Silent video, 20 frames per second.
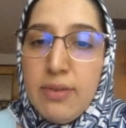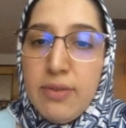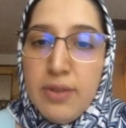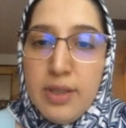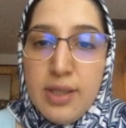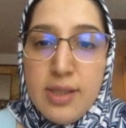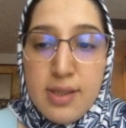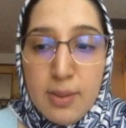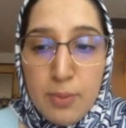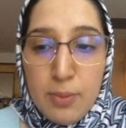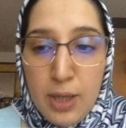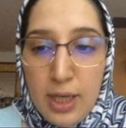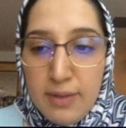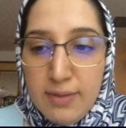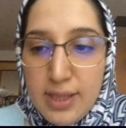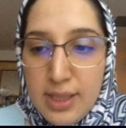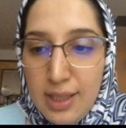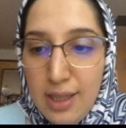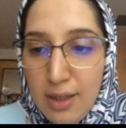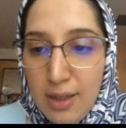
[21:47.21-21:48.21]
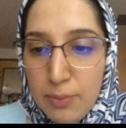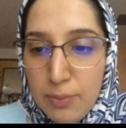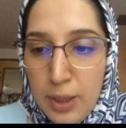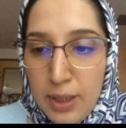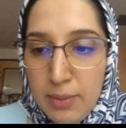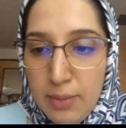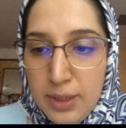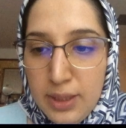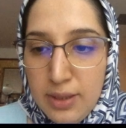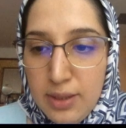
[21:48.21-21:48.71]
First, the privacy
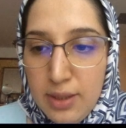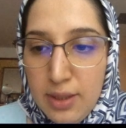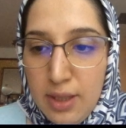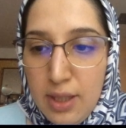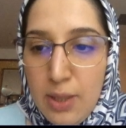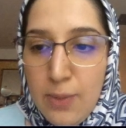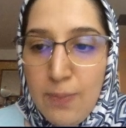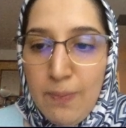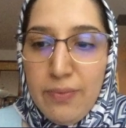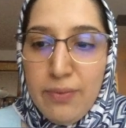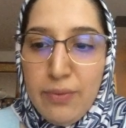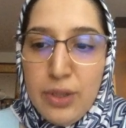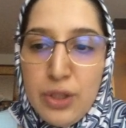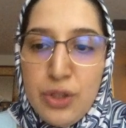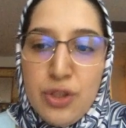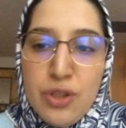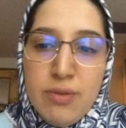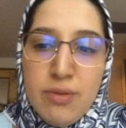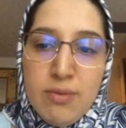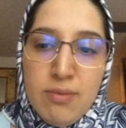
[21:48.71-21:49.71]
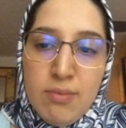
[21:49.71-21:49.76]
parameter, which